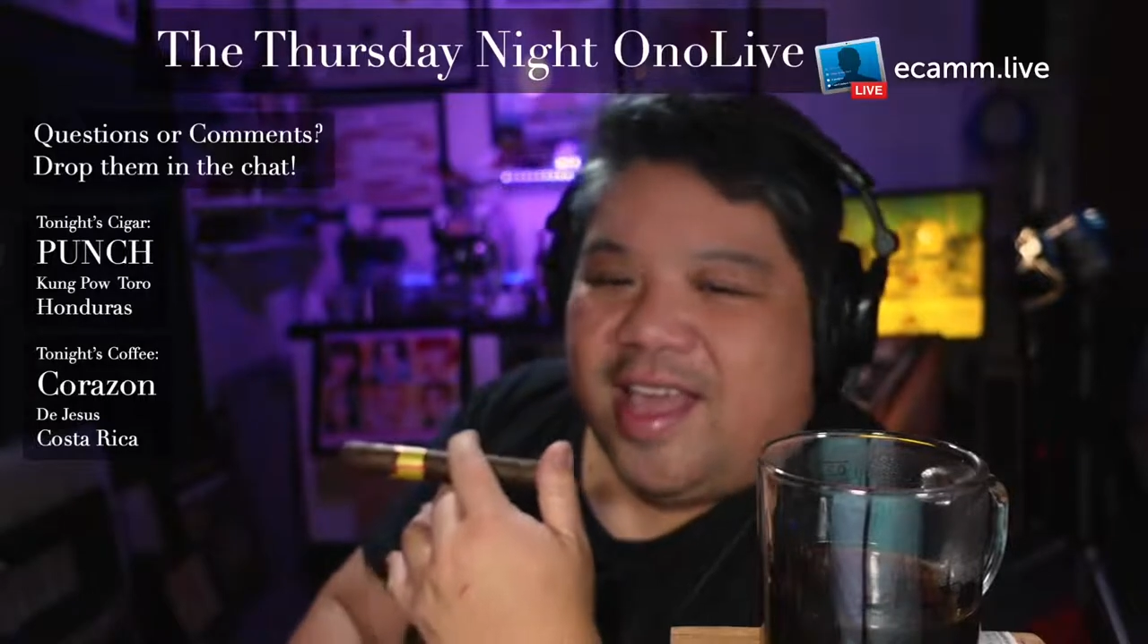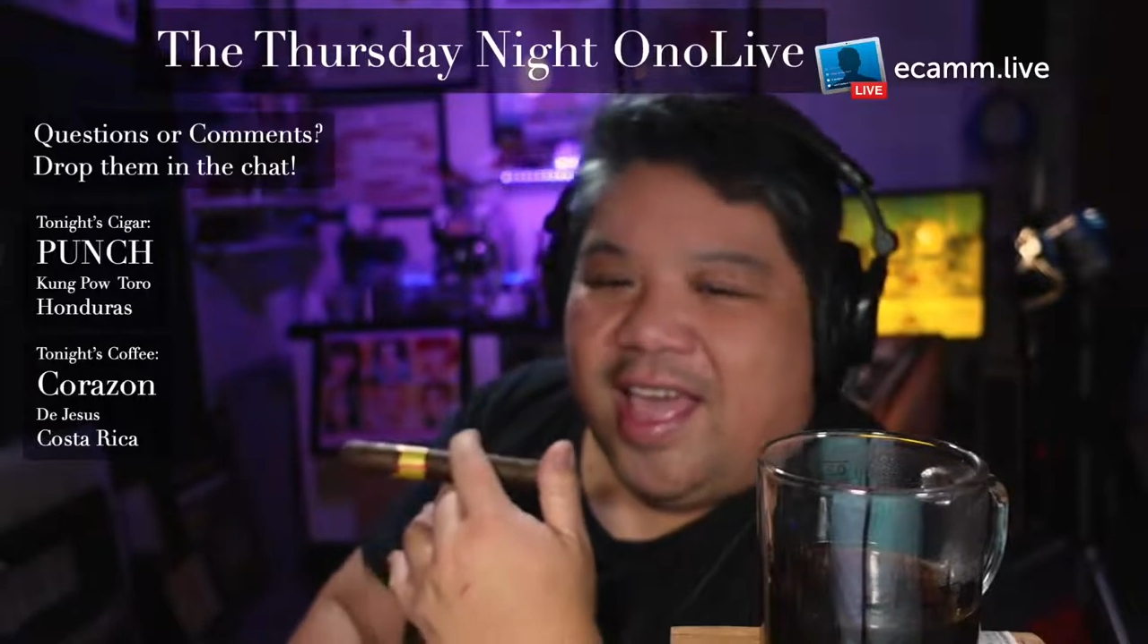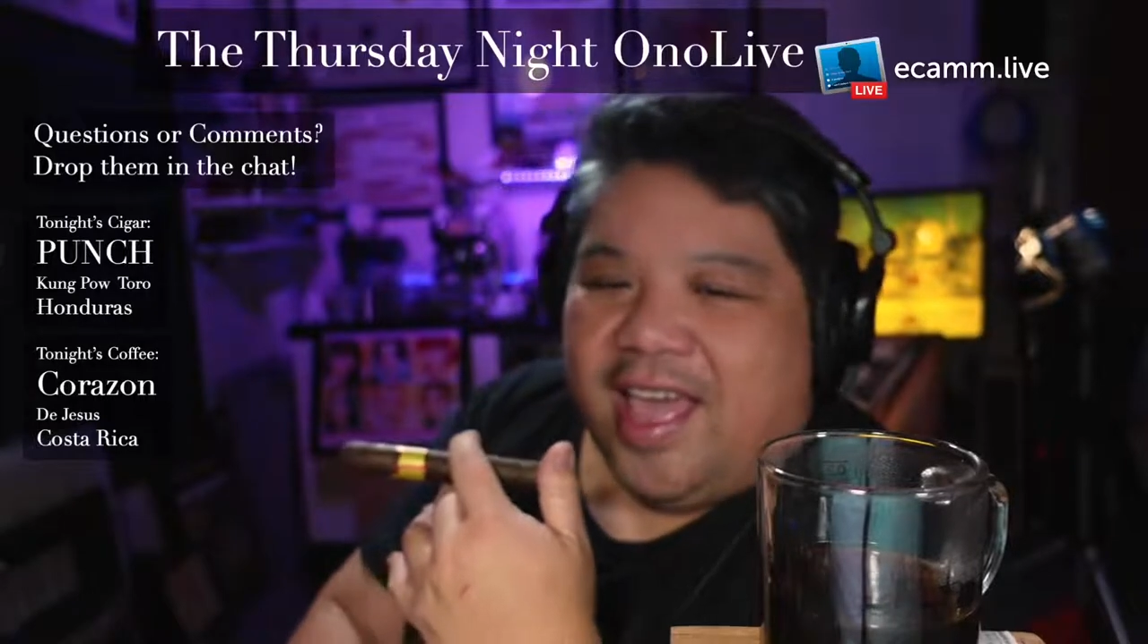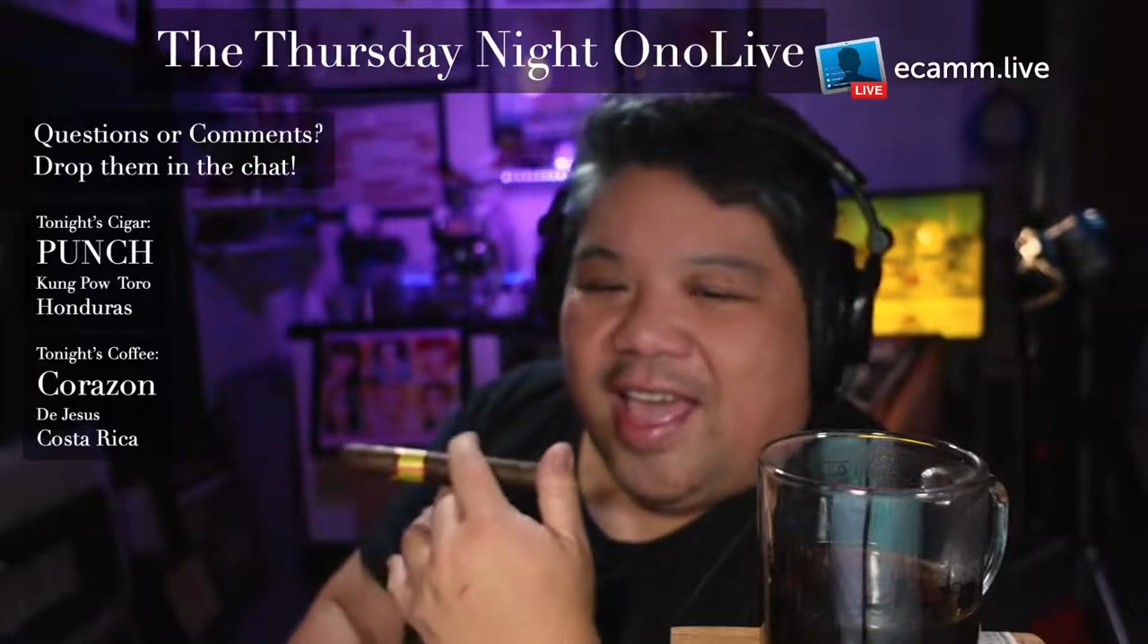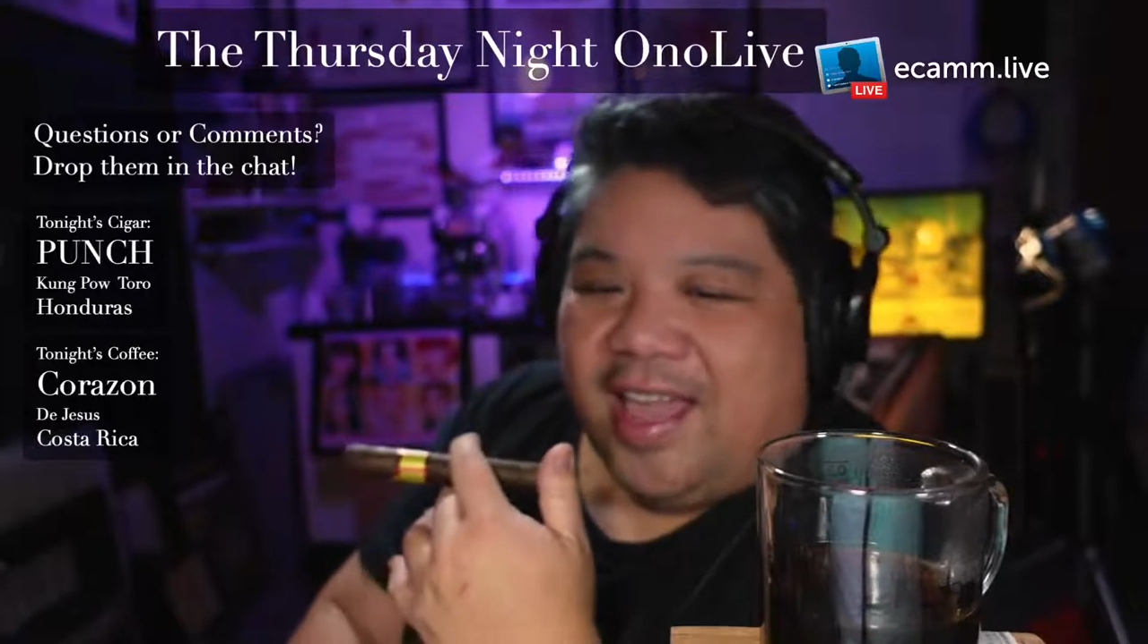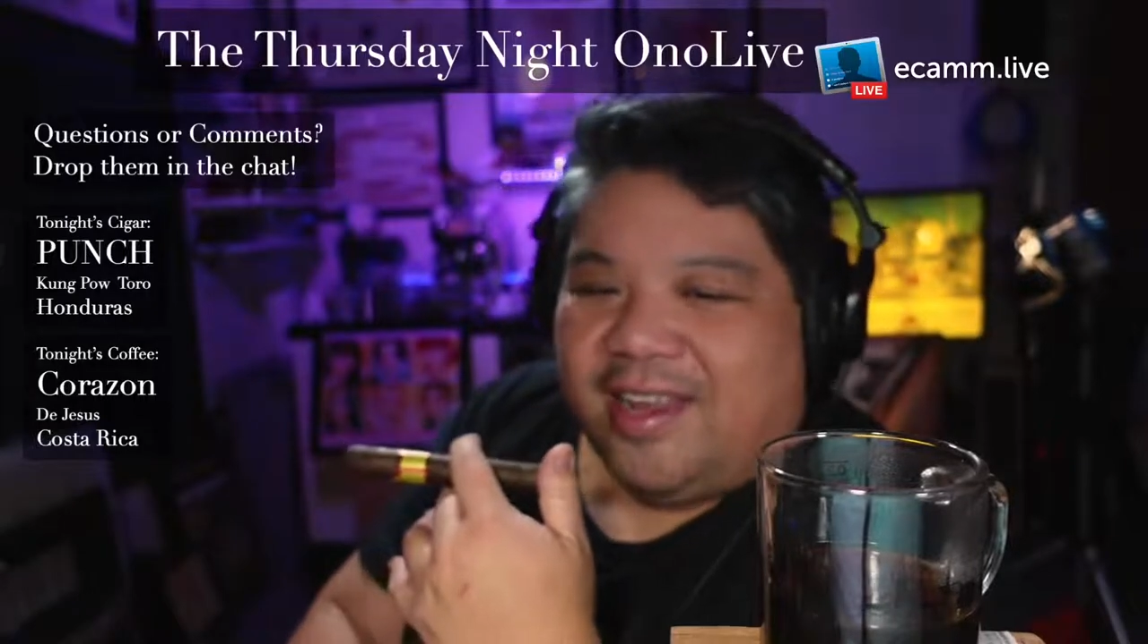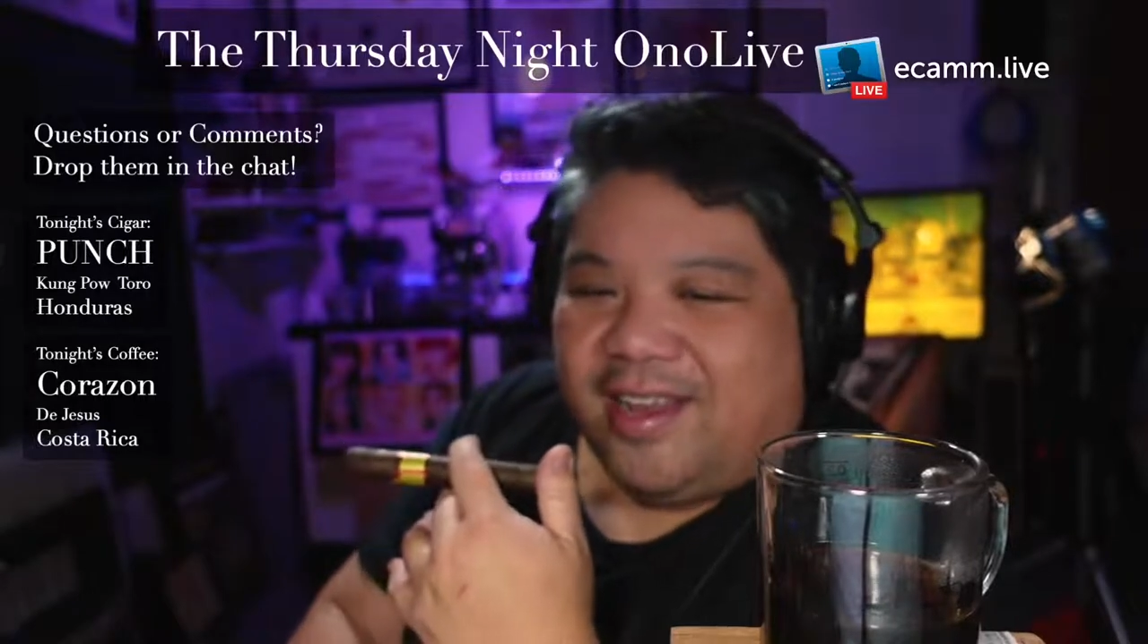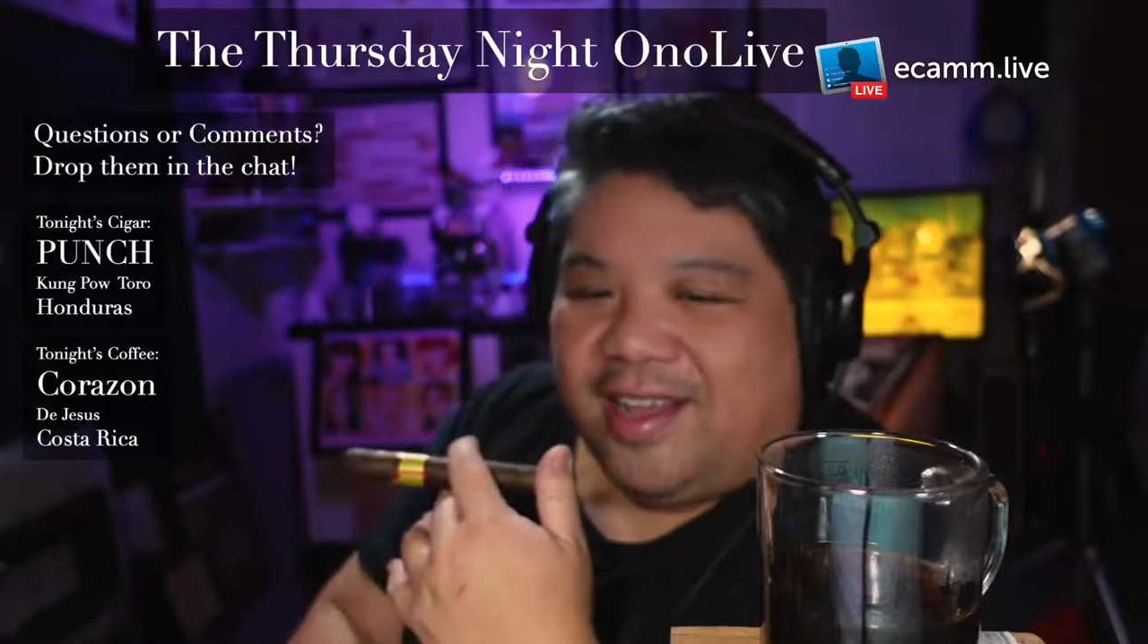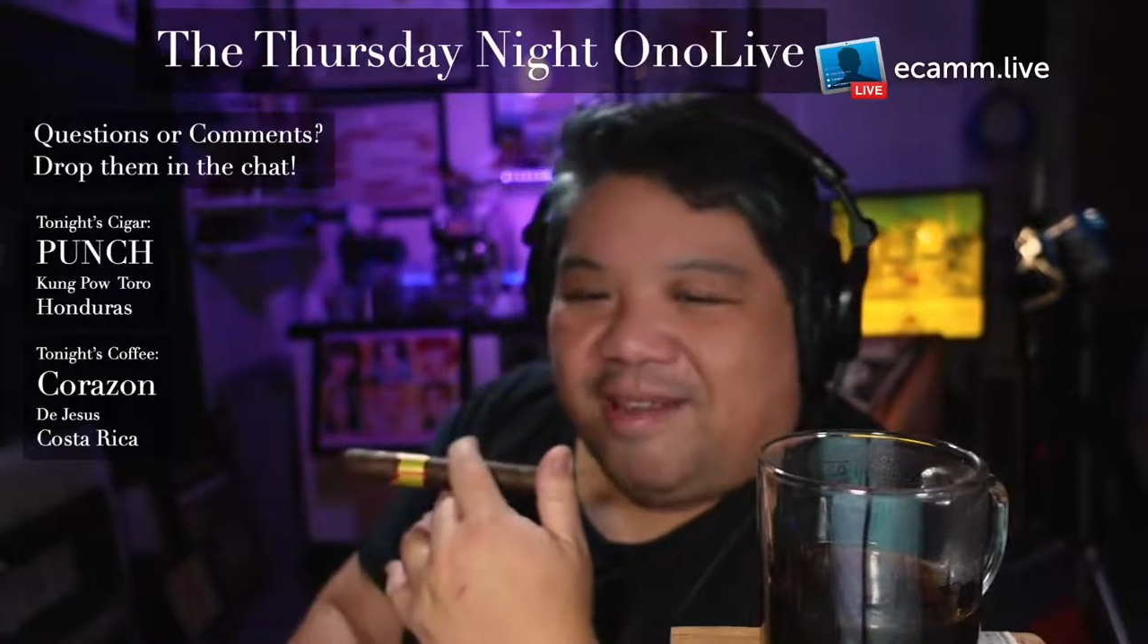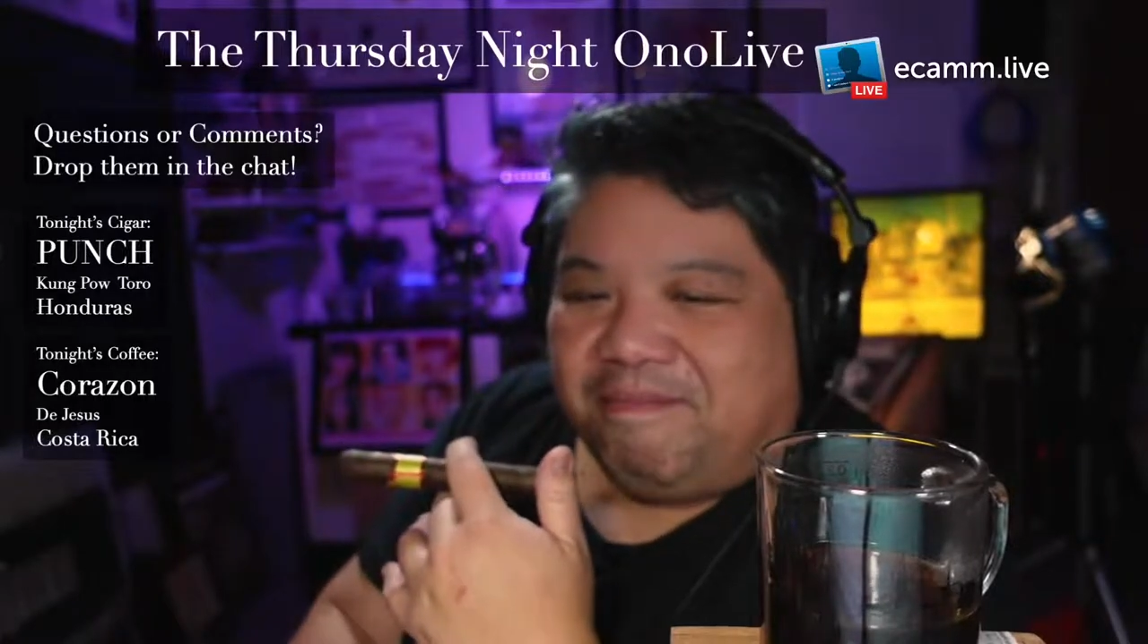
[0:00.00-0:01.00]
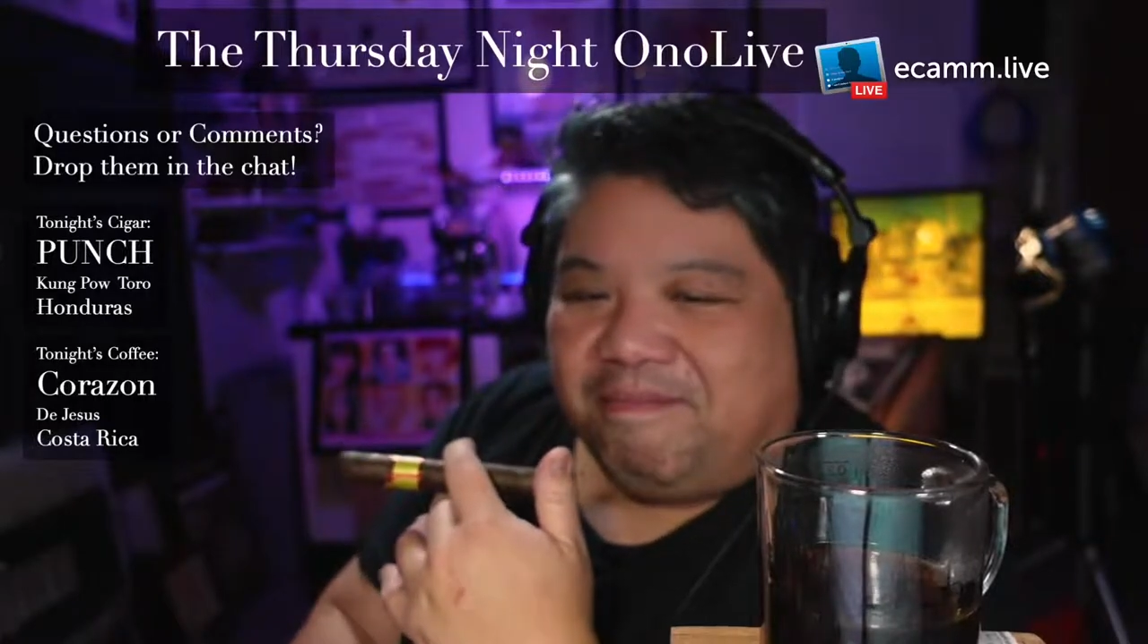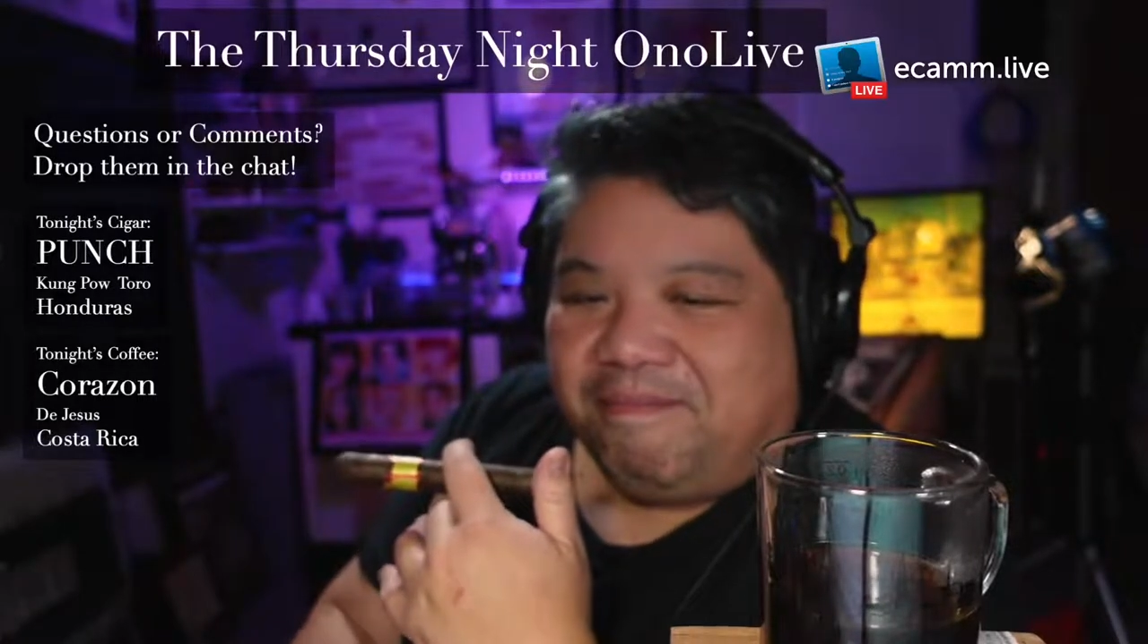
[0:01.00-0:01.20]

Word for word: And, um,